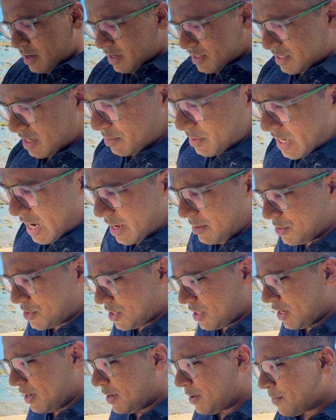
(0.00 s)

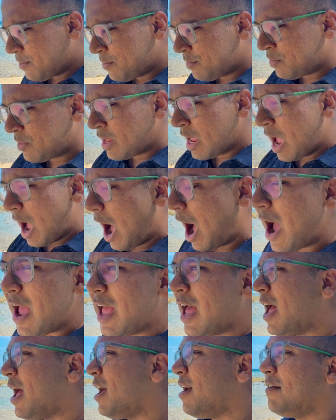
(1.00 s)
Sometimes I
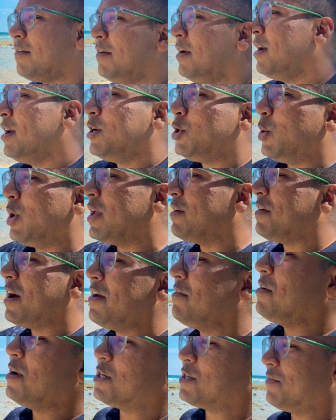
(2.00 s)
have
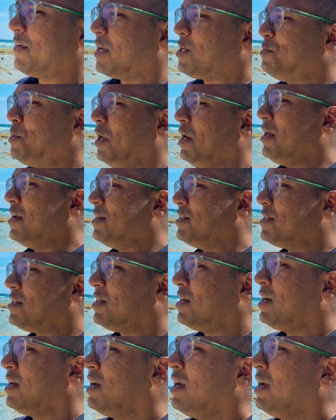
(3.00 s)
25 years of experience.